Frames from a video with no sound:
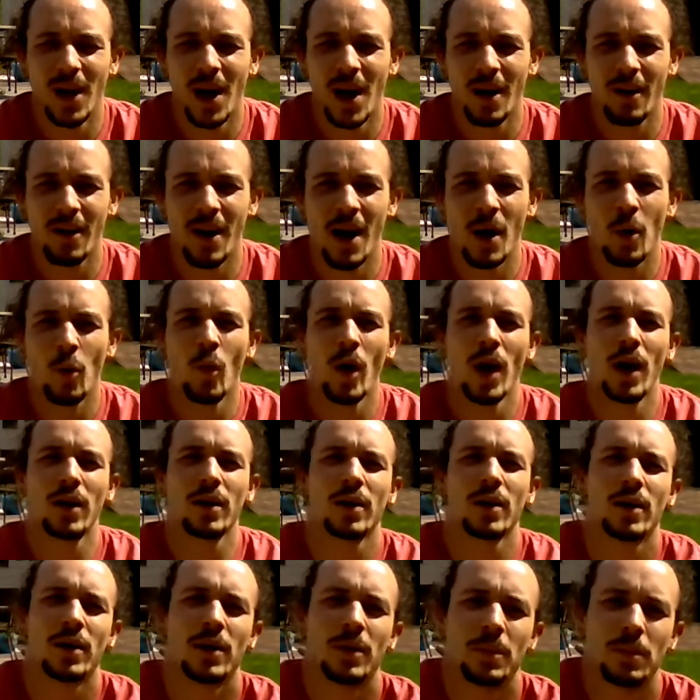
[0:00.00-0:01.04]
Alright,
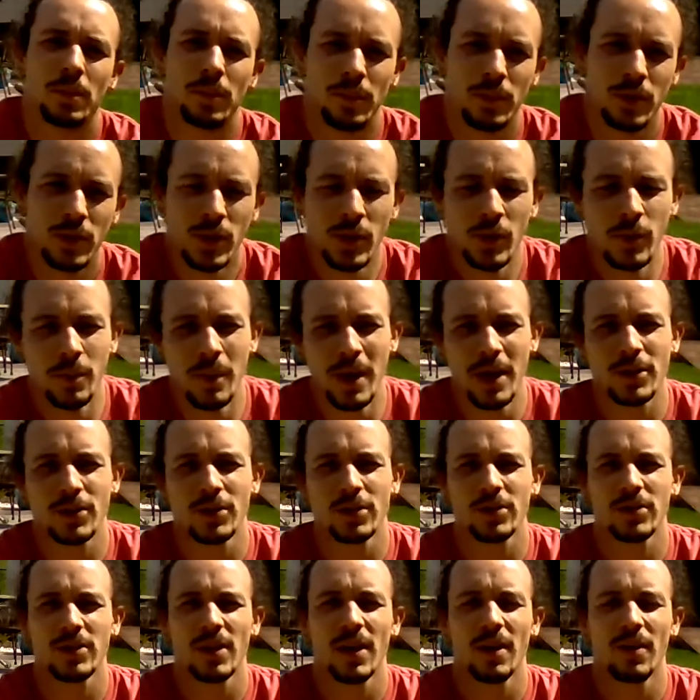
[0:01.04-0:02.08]
welcome to
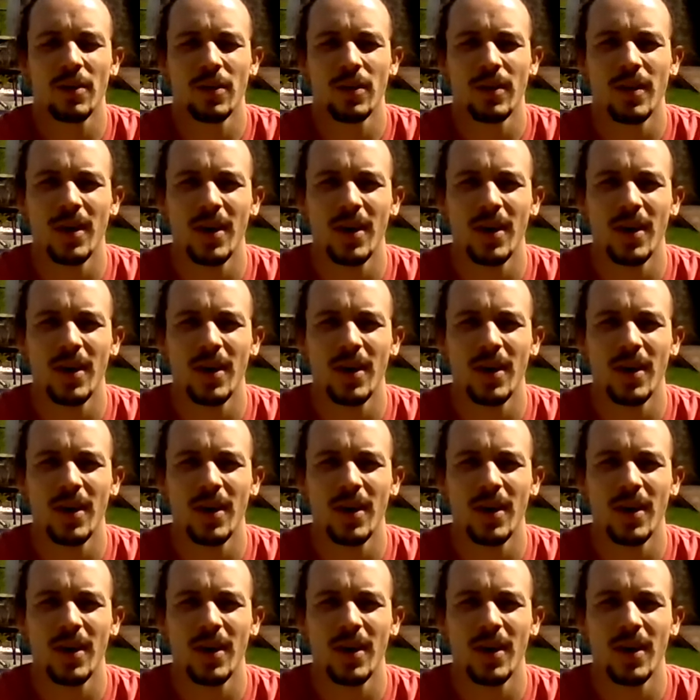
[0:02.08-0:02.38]
Metro South